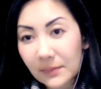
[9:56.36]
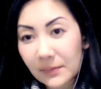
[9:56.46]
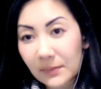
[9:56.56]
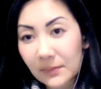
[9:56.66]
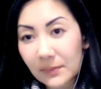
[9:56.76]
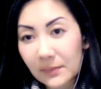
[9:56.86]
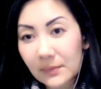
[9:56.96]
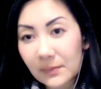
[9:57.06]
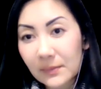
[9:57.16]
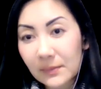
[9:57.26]

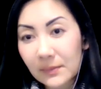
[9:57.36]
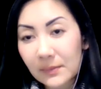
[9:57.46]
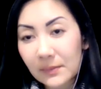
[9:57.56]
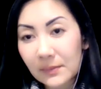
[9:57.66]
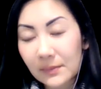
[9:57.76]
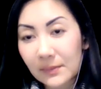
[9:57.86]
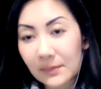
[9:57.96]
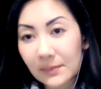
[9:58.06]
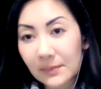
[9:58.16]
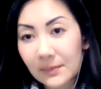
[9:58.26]

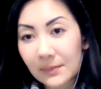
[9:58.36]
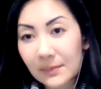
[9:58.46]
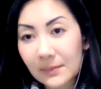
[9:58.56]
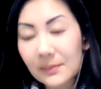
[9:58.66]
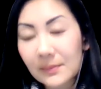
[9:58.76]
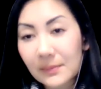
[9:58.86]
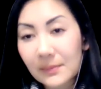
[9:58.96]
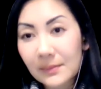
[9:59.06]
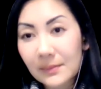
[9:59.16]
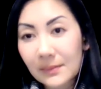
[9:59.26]

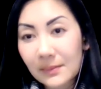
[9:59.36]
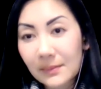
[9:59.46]
[no speech]